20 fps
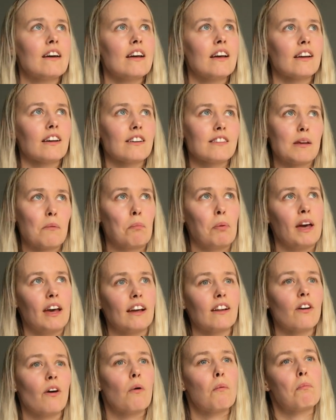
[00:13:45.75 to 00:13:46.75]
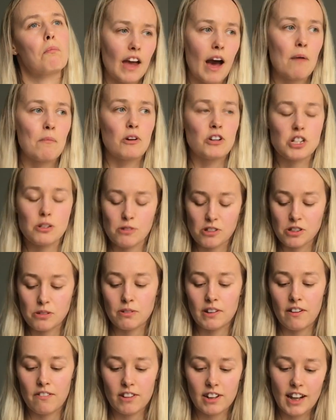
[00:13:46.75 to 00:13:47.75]
because I picked up how much I was doing
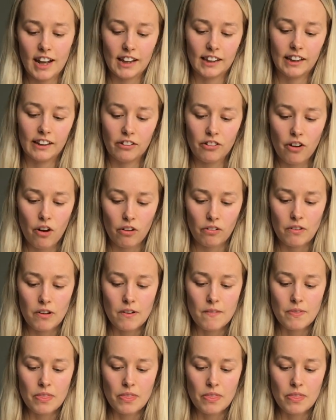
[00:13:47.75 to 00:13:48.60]
every day later on,